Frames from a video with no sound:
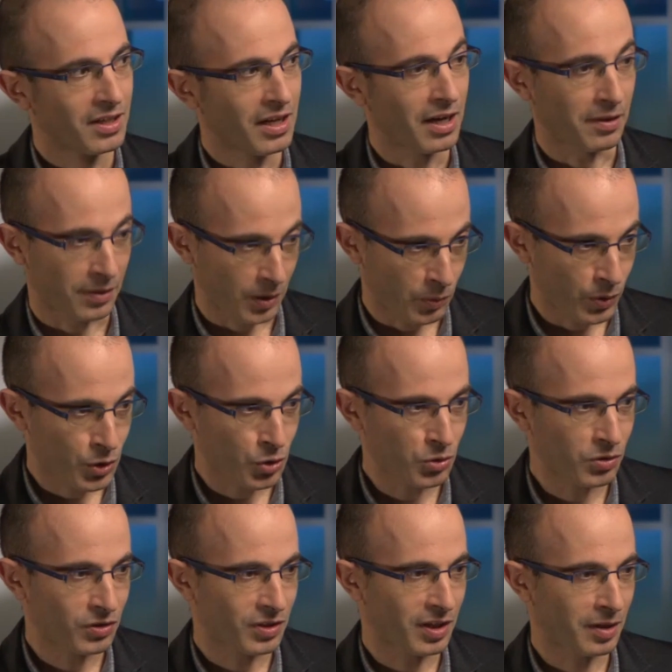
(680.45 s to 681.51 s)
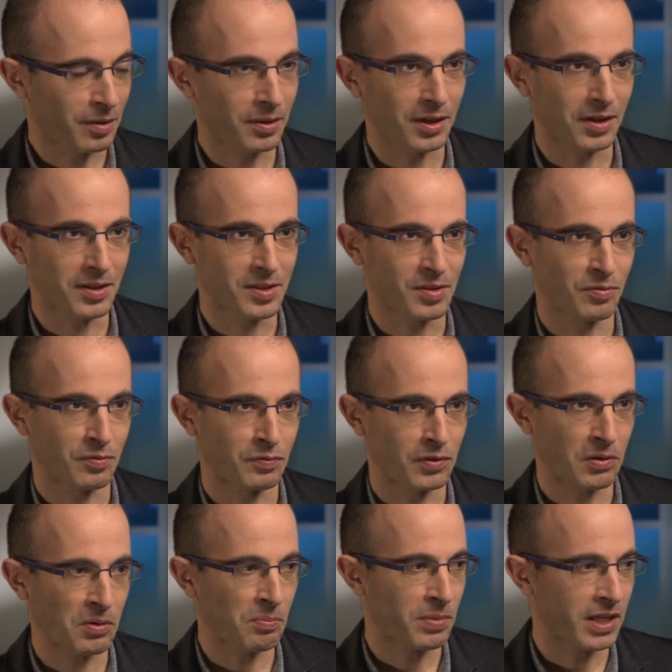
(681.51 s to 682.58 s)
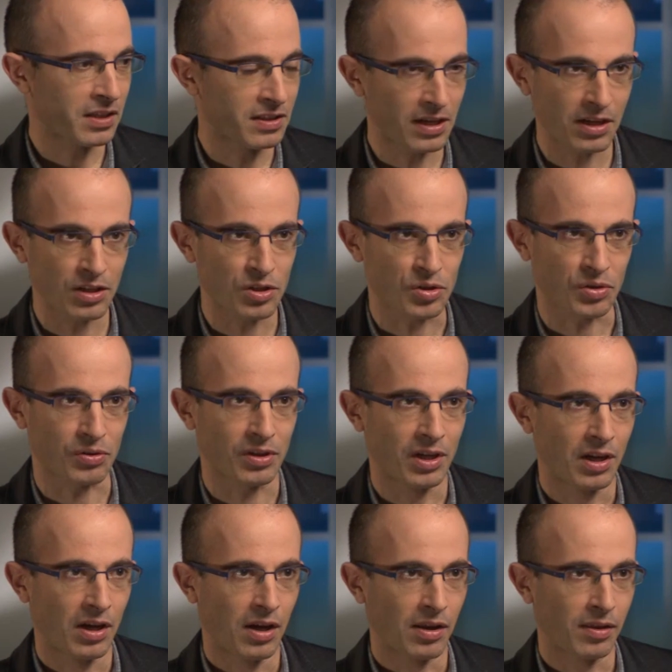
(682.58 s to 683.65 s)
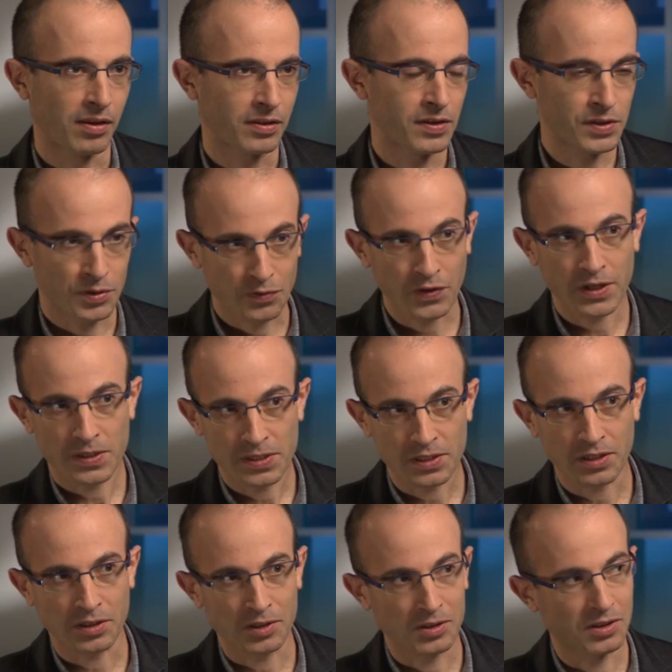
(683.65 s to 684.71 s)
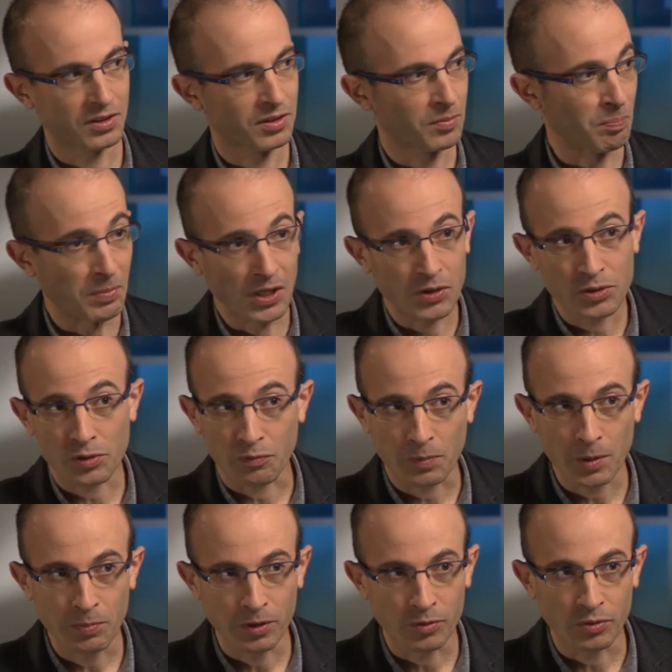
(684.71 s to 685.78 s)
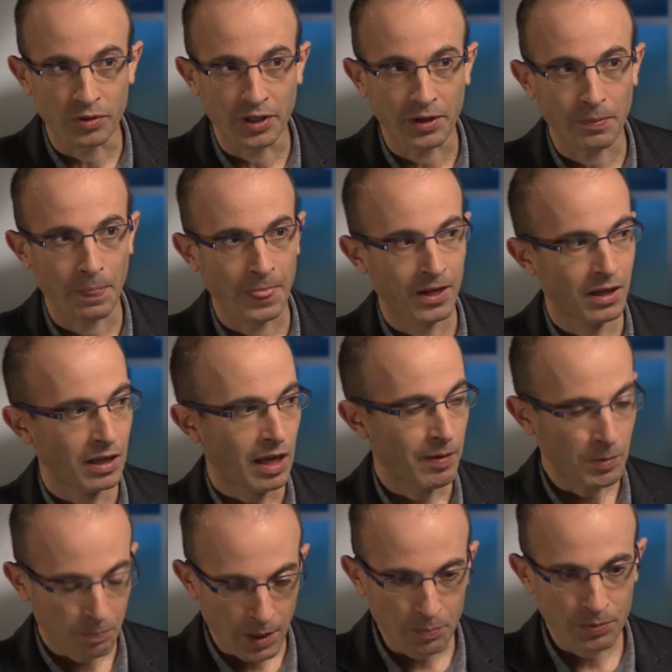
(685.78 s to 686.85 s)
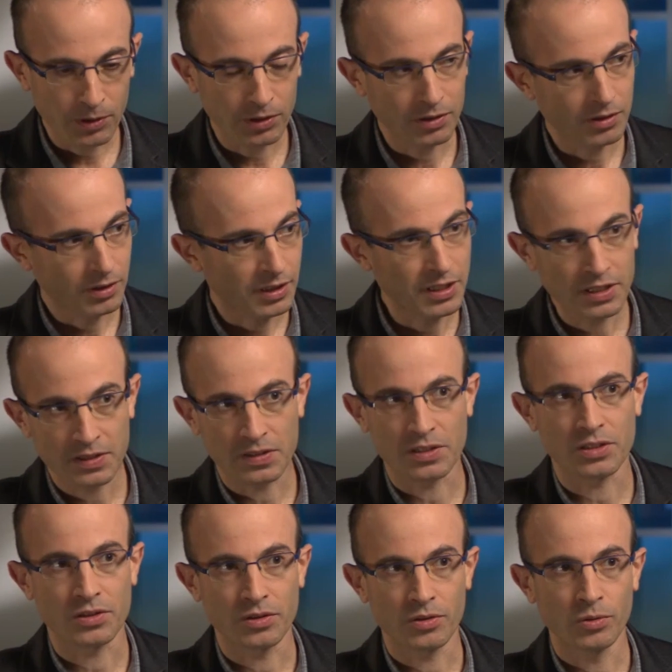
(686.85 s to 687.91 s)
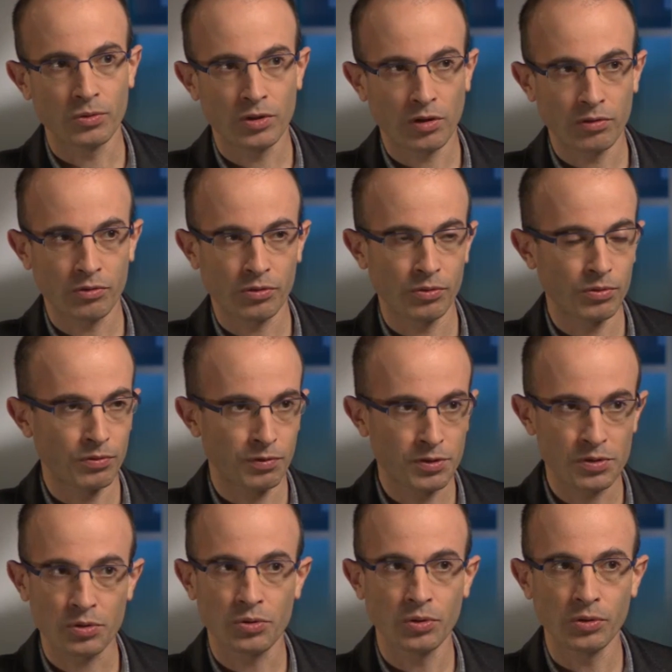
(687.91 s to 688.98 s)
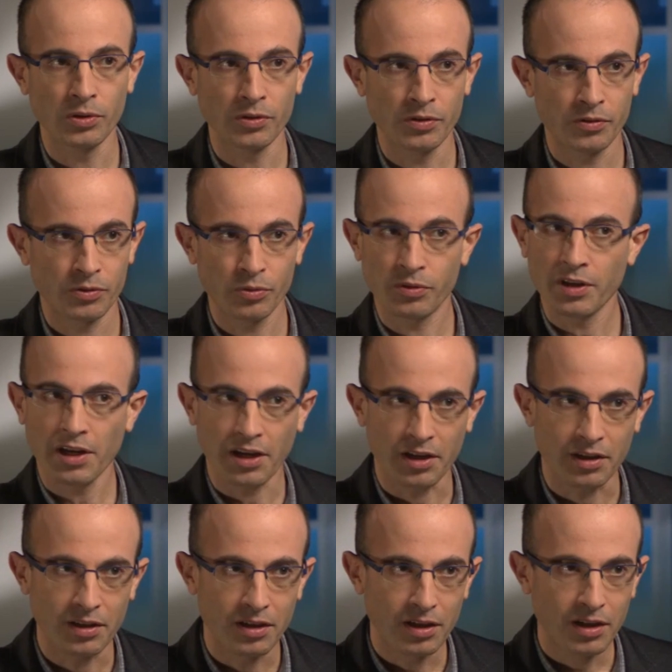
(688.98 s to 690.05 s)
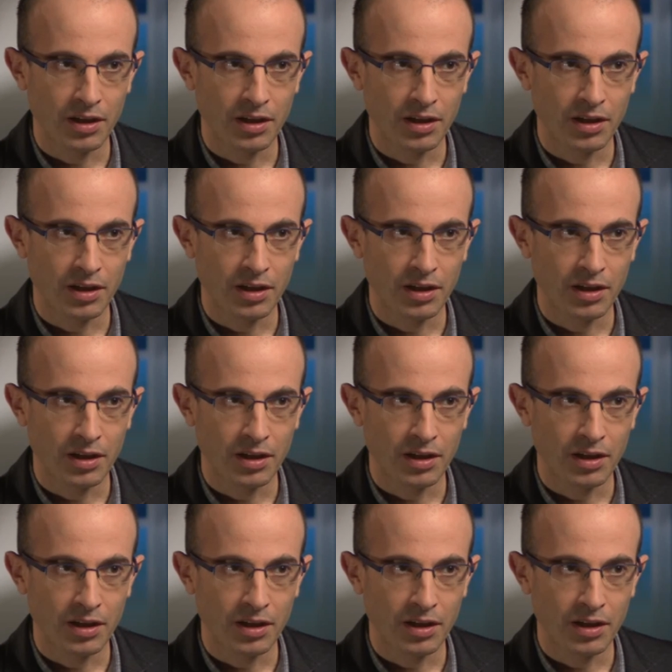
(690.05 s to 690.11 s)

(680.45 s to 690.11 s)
I think we should. I think it's a very big danger that is facing billions of people today. I mean, people, kids who go to school today,